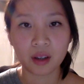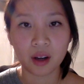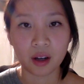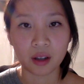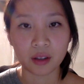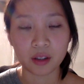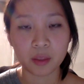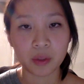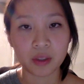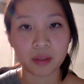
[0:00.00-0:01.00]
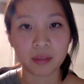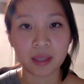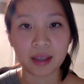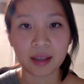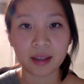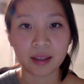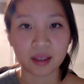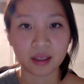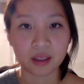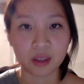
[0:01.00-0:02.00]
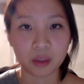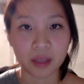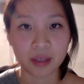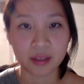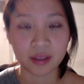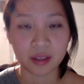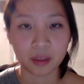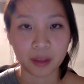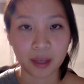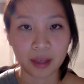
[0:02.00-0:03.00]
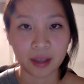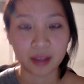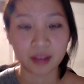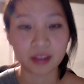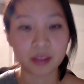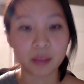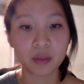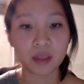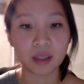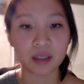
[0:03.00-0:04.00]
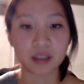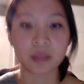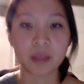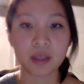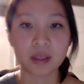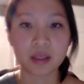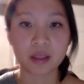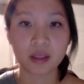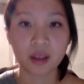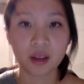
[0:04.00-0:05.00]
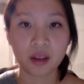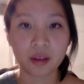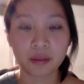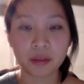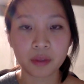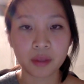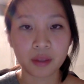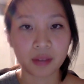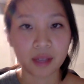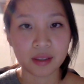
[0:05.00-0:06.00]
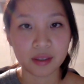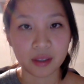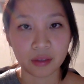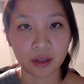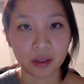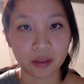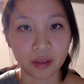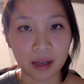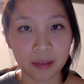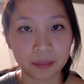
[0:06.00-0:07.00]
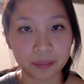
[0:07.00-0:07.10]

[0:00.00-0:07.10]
are supposed to mean anything to us in a way. And this movie and this piece flew in the face of all of that.